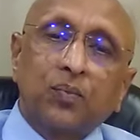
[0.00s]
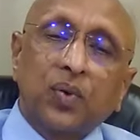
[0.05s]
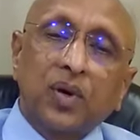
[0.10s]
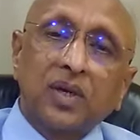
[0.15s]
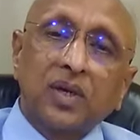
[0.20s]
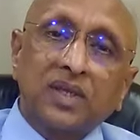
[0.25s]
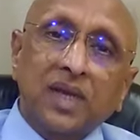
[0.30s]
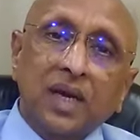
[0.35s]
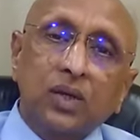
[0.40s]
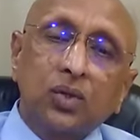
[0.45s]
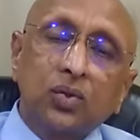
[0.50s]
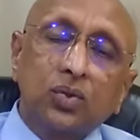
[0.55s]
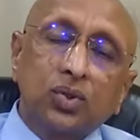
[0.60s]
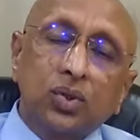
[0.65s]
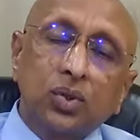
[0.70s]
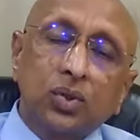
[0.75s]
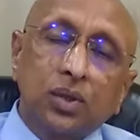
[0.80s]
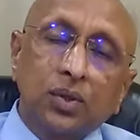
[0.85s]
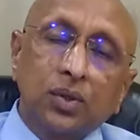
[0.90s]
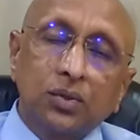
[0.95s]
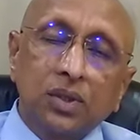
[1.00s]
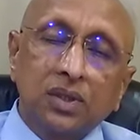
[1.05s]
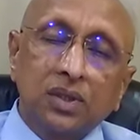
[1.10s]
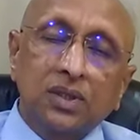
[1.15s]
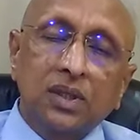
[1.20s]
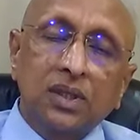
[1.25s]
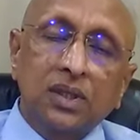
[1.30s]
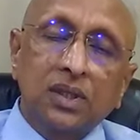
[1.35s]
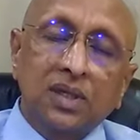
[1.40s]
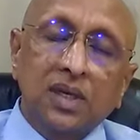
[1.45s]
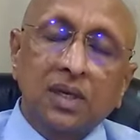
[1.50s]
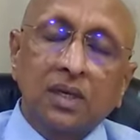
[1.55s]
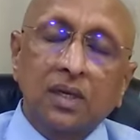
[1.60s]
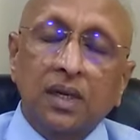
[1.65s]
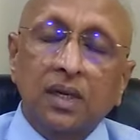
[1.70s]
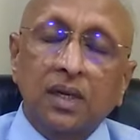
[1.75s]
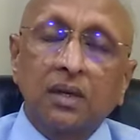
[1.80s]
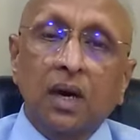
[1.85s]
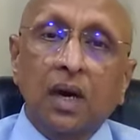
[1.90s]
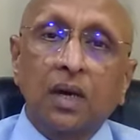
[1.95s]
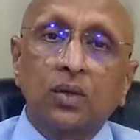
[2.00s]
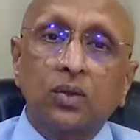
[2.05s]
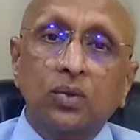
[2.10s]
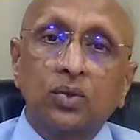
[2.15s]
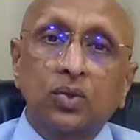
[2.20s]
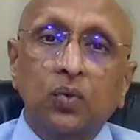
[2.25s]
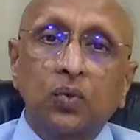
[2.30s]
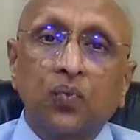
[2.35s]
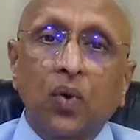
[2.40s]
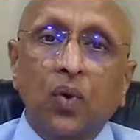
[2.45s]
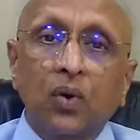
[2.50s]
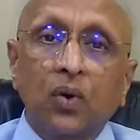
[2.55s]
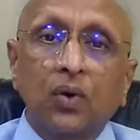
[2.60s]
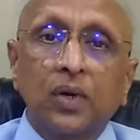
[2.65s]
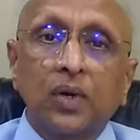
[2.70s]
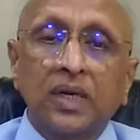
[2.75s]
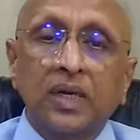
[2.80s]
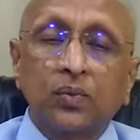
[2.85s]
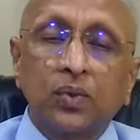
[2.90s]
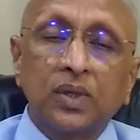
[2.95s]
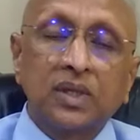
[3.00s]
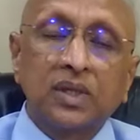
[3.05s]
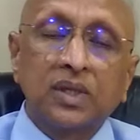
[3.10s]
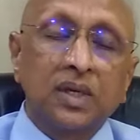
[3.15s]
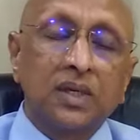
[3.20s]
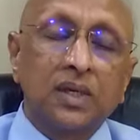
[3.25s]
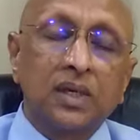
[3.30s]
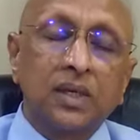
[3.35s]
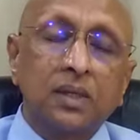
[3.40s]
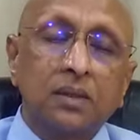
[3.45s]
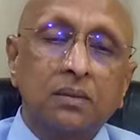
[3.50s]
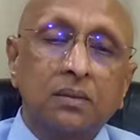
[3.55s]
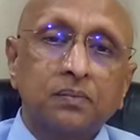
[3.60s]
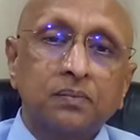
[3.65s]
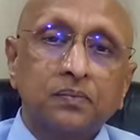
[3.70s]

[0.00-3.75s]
First, I used to give the 6 and then I used to follow it with 30.